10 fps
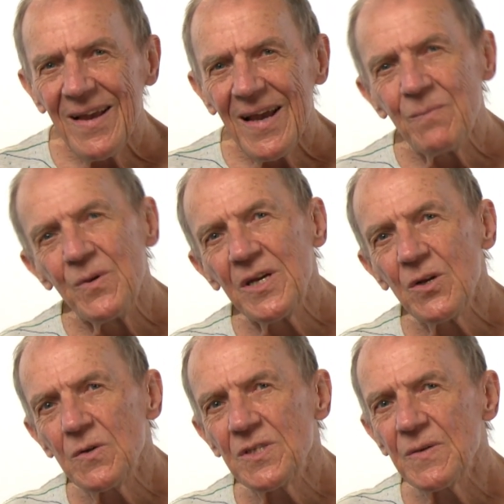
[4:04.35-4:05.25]
And we can
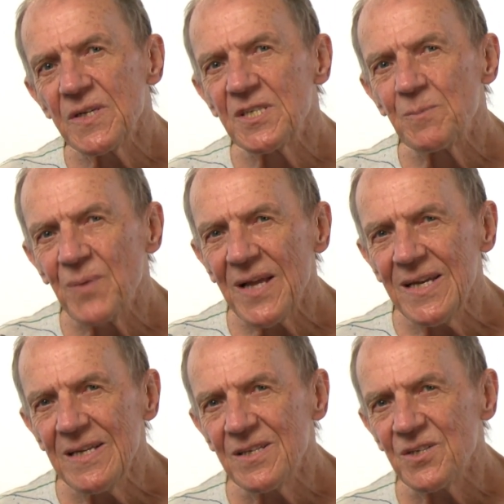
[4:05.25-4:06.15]
also
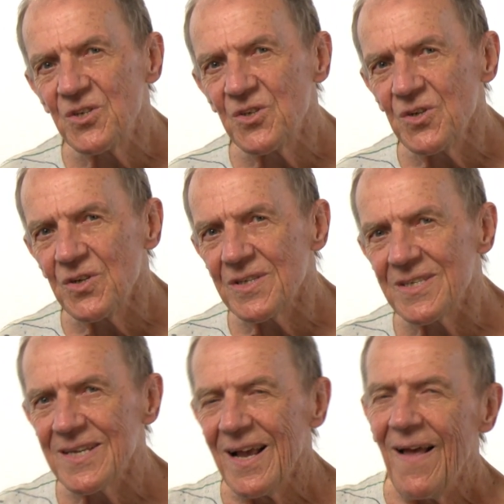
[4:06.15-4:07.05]
explain to
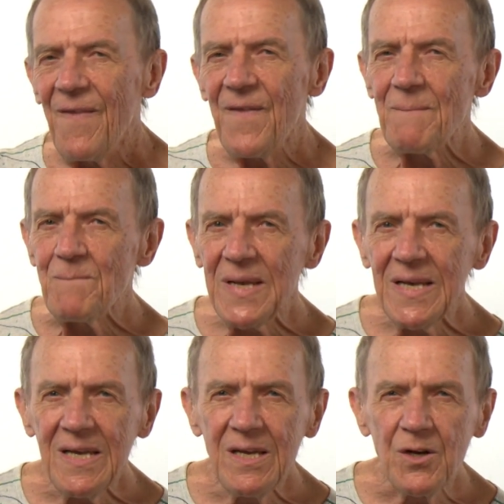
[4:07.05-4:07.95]
students that
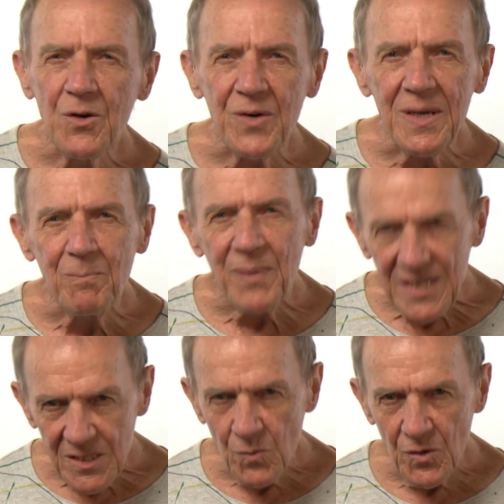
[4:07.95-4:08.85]
many
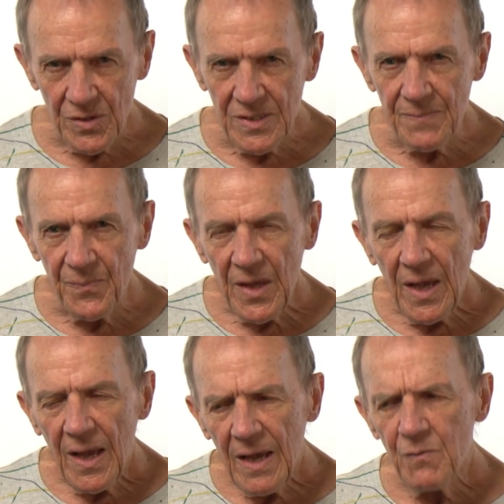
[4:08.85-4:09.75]
Greek-based words
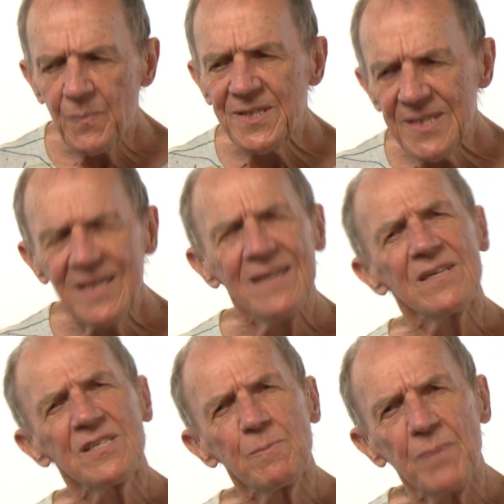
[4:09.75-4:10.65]
have
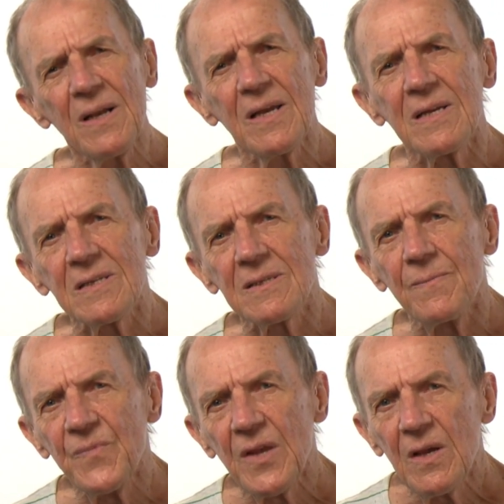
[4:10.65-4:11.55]
particular spellings
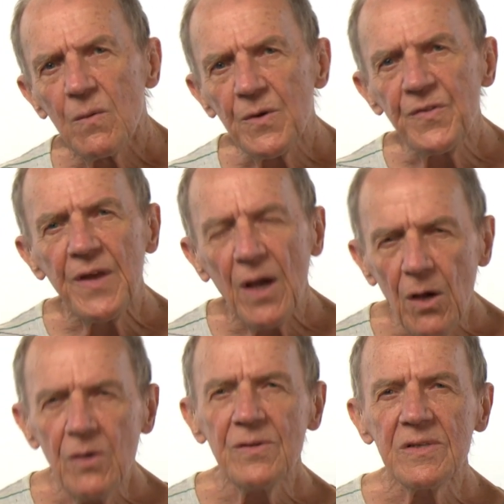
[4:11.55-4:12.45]
with their
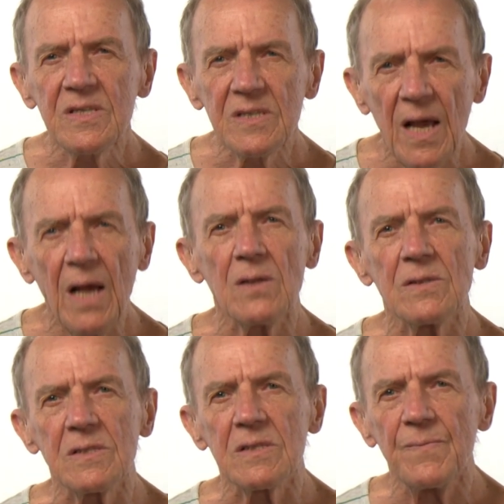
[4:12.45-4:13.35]
own
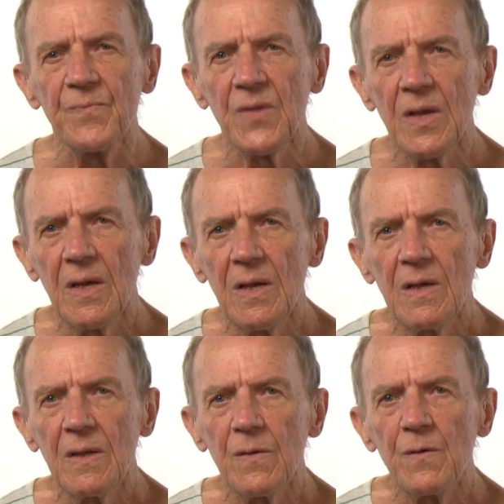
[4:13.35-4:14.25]
sounds,
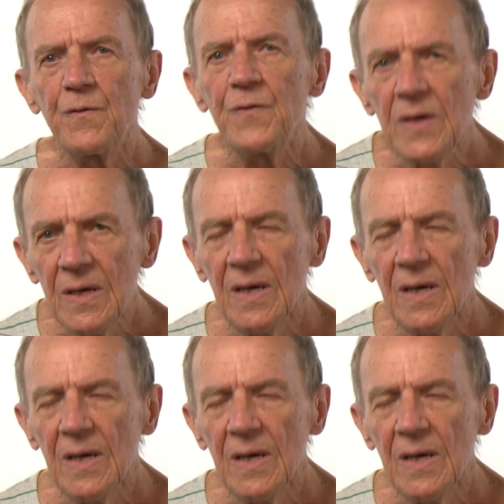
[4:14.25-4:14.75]
f,